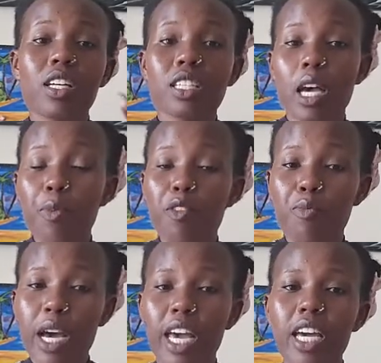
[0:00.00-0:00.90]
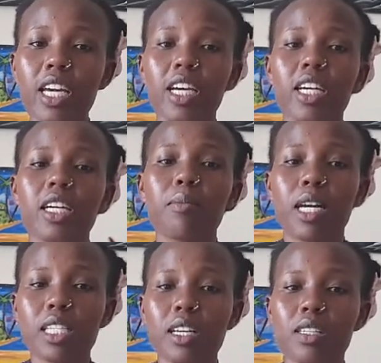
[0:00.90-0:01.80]
type of bike
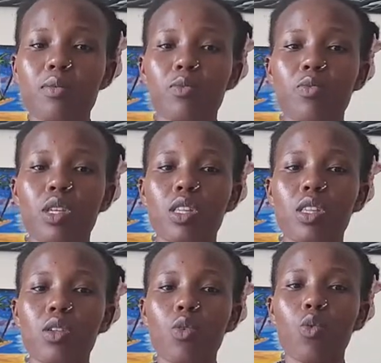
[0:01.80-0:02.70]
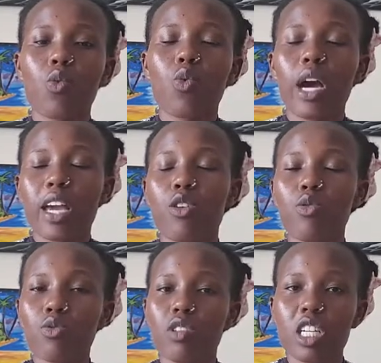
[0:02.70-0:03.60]
matters with why
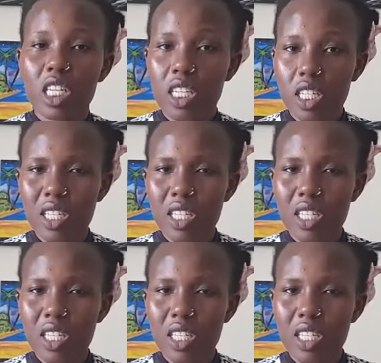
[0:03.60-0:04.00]
you need it.